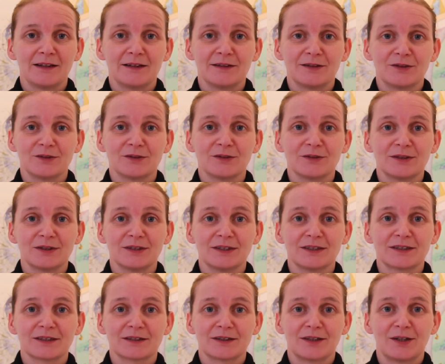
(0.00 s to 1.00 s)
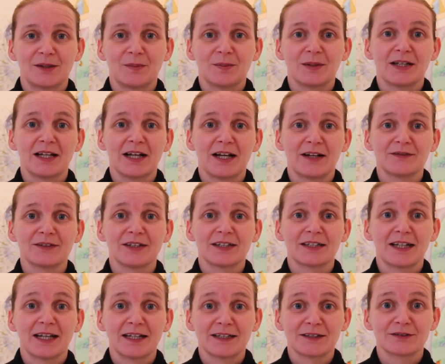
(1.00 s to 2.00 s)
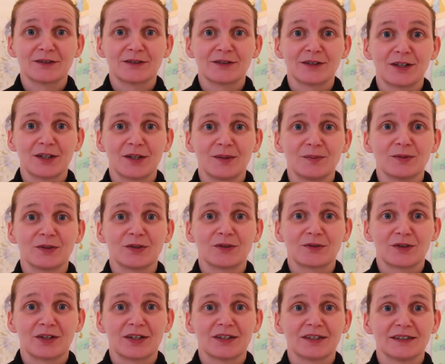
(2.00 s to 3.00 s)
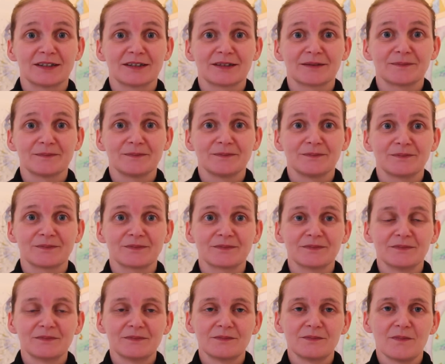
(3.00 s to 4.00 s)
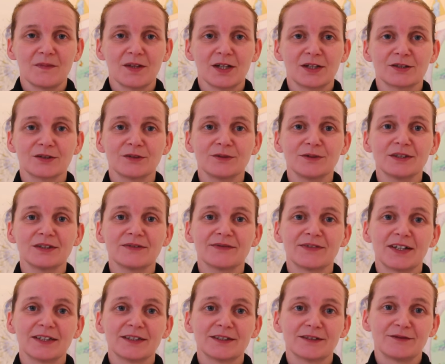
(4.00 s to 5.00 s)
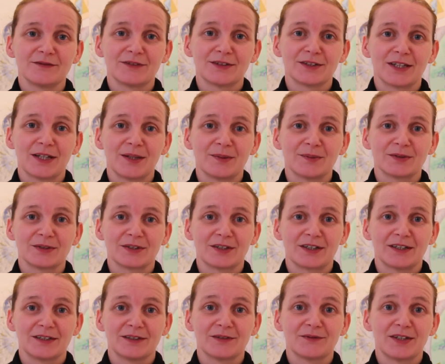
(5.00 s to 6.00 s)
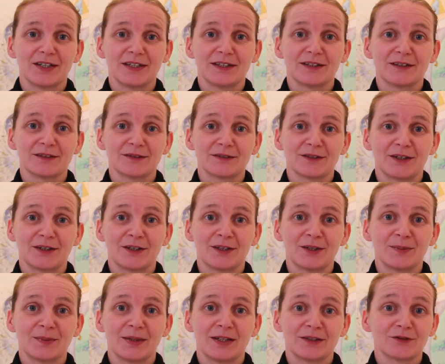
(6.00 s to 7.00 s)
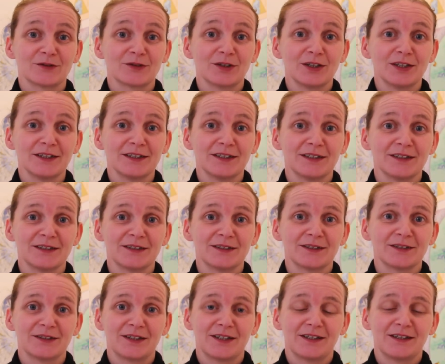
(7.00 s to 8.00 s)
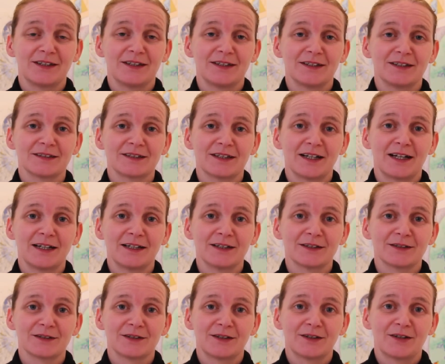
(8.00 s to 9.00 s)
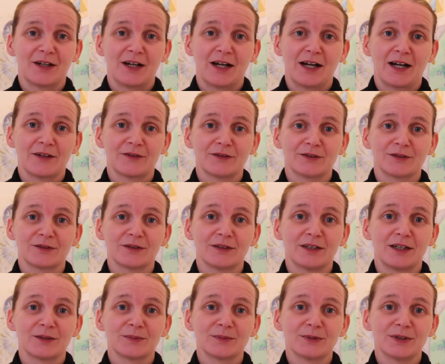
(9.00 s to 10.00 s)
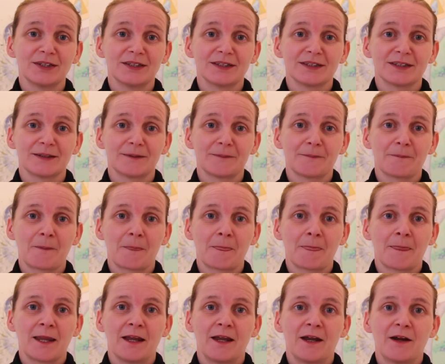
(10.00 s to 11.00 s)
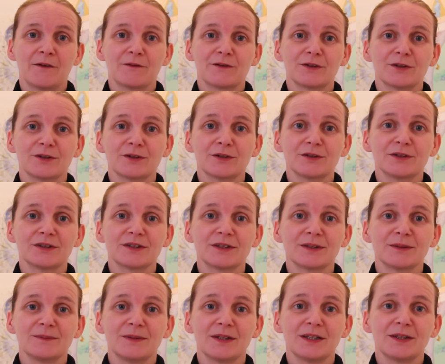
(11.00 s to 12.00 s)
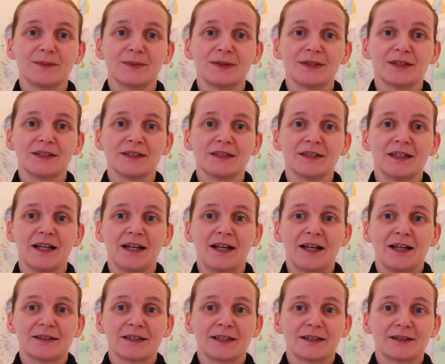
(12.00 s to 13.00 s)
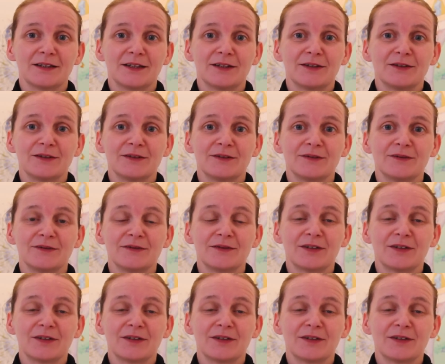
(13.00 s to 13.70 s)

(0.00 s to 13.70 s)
during this time, they have that extra time to try it. So it's vital for them to kind of take their time and try this art after a long break. For others, it may be that it's